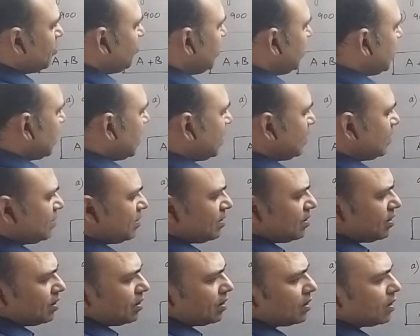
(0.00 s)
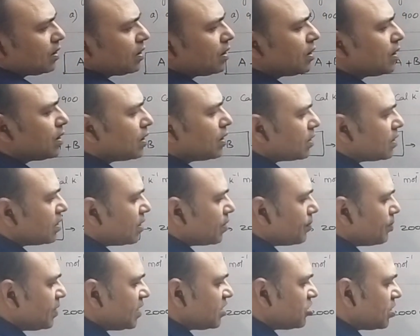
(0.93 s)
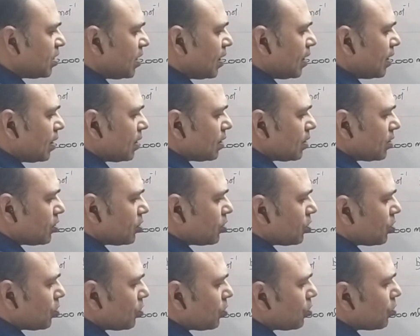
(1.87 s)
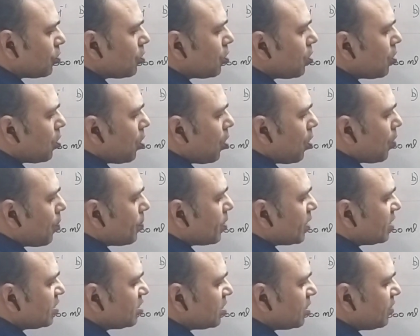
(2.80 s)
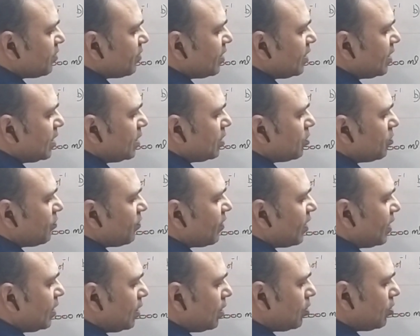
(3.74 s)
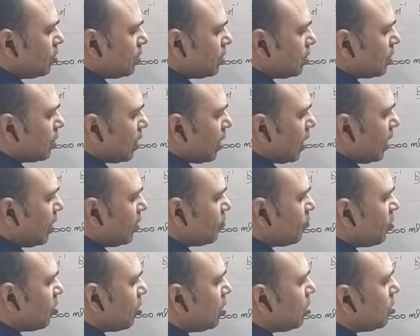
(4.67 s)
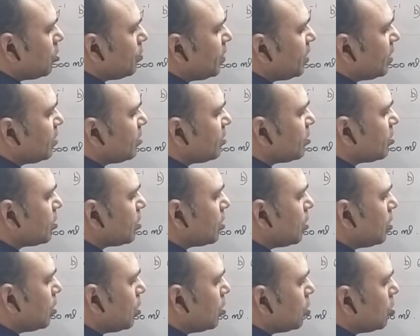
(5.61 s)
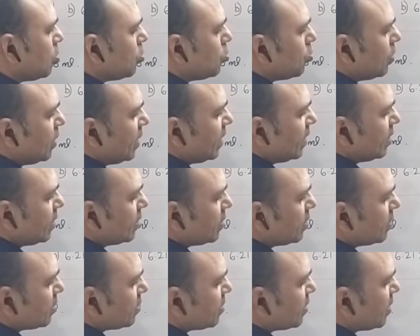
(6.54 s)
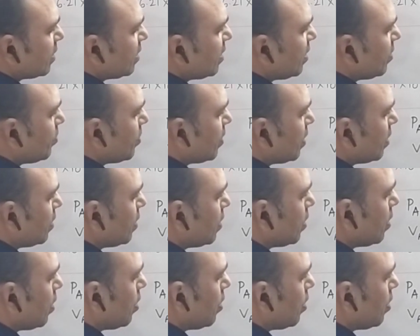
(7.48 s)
V as the mixture, so pressure we need to find out and volume is 2 liters, nothing but